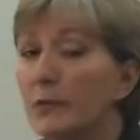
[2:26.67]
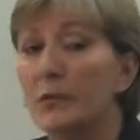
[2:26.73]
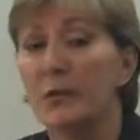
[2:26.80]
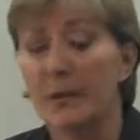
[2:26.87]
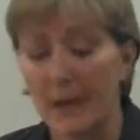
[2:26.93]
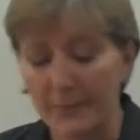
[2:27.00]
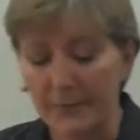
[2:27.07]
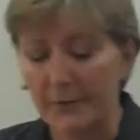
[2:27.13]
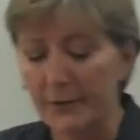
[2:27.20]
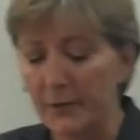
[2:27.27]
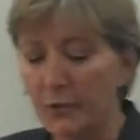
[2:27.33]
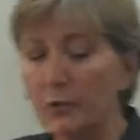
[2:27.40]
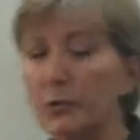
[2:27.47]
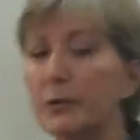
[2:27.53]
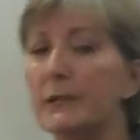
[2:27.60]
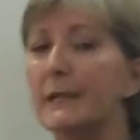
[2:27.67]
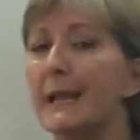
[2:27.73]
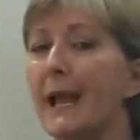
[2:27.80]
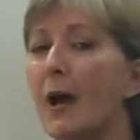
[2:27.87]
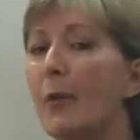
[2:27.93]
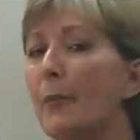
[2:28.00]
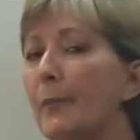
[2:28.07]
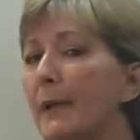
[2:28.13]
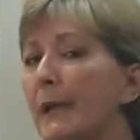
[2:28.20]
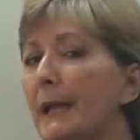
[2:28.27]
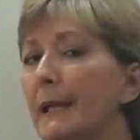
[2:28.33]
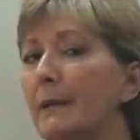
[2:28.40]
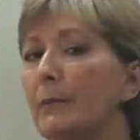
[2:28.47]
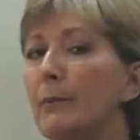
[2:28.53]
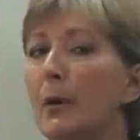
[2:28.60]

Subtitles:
So that I'm very good at helping